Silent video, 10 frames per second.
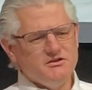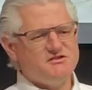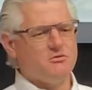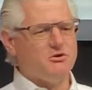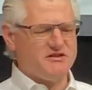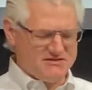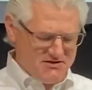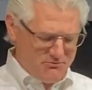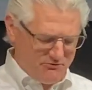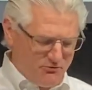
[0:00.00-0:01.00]
So what the
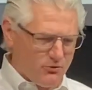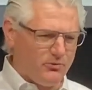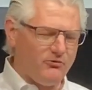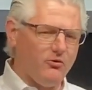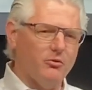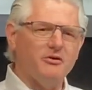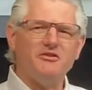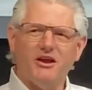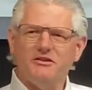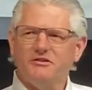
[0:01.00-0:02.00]
team at Ford Performance
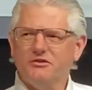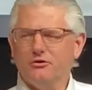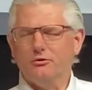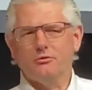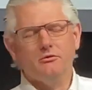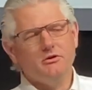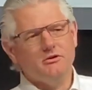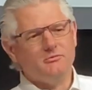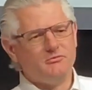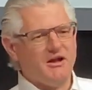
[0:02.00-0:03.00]
had to do
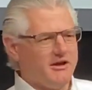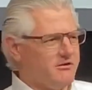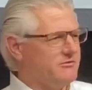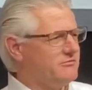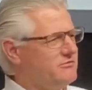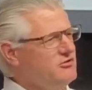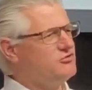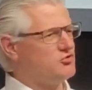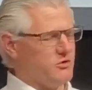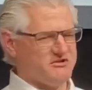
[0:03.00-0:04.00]
is take a
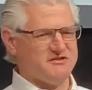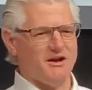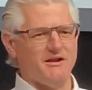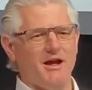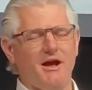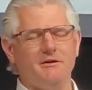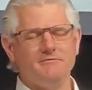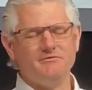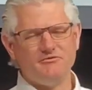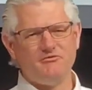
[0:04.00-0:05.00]
new twist on
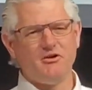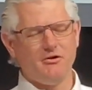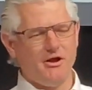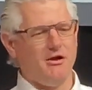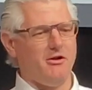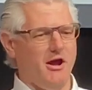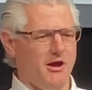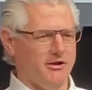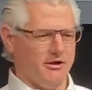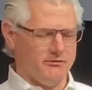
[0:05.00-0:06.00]
that, figure out
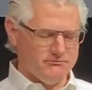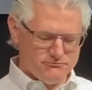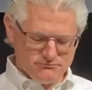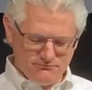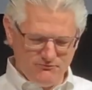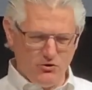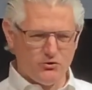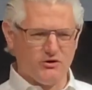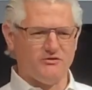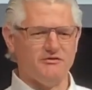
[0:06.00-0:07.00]
how to
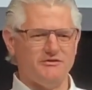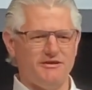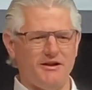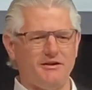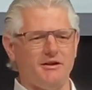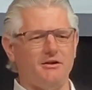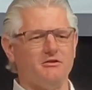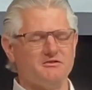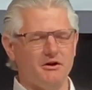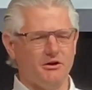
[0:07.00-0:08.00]
focus and dedicate
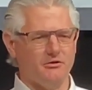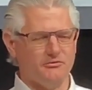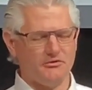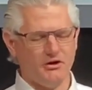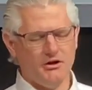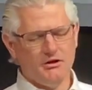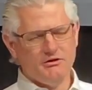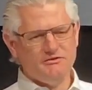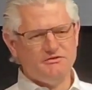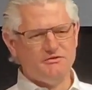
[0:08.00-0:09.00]
ourselves
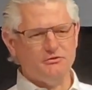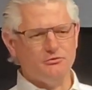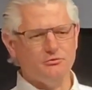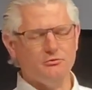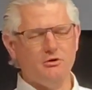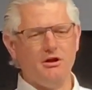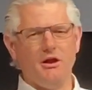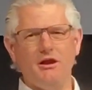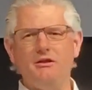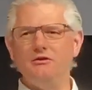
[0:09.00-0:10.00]
to
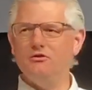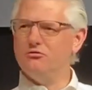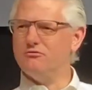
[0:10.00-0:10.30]
a new